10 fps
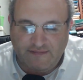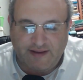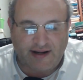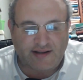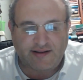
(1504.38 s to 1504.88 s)

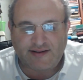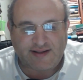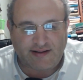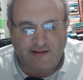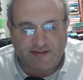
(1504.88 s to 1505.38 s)
that
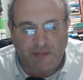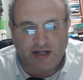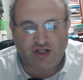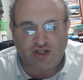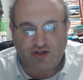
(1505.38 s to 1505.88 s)
there's
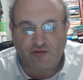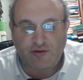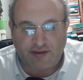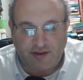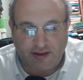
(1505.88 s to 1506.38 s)
much
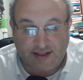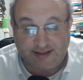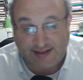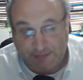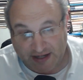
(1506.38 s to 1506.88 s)
truth to this,
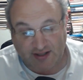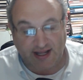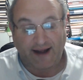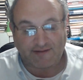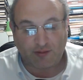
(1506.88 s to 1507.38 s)
especially
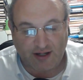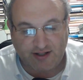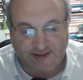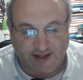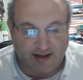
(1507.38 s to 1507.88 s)
after what I
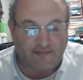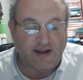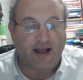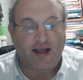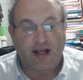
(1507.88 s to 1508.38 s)
just said.
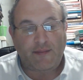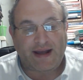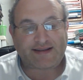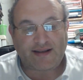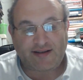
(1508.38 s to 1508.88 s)

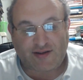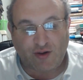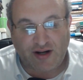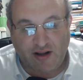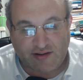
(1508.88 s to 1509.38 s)
Basically, the
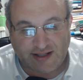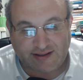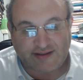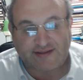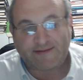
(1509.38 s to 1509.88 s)
story goes like
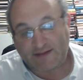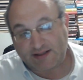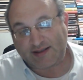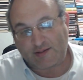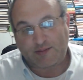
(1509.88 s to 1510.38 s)
this. This
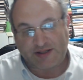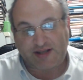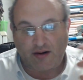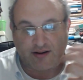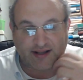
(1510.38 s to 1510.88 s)
is the
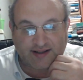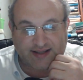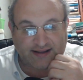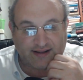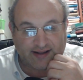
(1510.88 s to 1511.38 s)
Mesorah that the
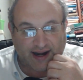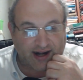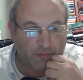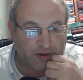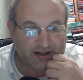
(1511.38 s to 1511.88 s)
Tzedel
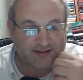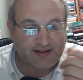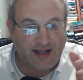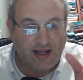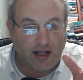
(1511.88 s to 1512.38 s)
Derech brings.
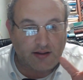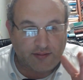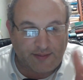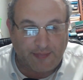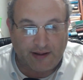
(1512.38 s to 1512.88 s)

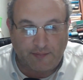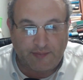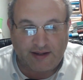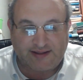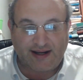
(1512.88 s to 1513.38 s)

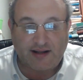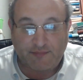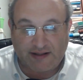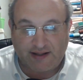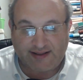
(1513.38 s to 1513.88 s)
They're sitting in
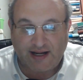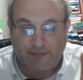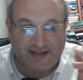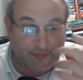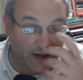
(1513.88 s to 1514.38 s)

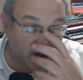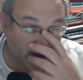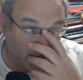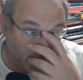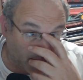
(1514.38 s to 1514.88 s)
Beis Medrash,
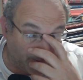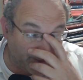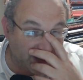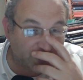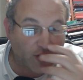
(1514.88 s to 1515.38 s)
they're learning.
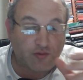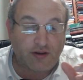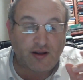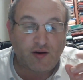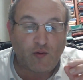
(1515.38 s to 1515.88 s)
So
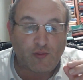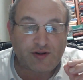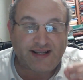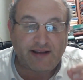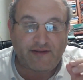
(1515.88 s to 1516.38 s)
what
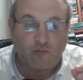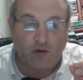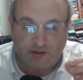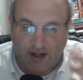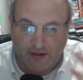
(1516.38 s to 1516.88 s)
was given
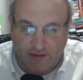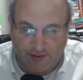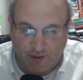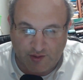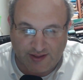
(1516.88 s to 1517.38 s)
Torah in
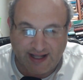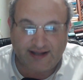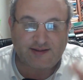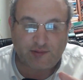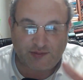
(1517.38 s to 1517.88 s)
those
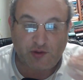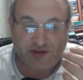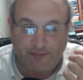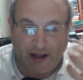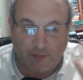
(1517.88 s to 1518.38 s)
days was
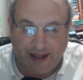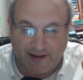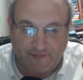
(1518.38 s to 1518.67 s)
mostly Baal Peh.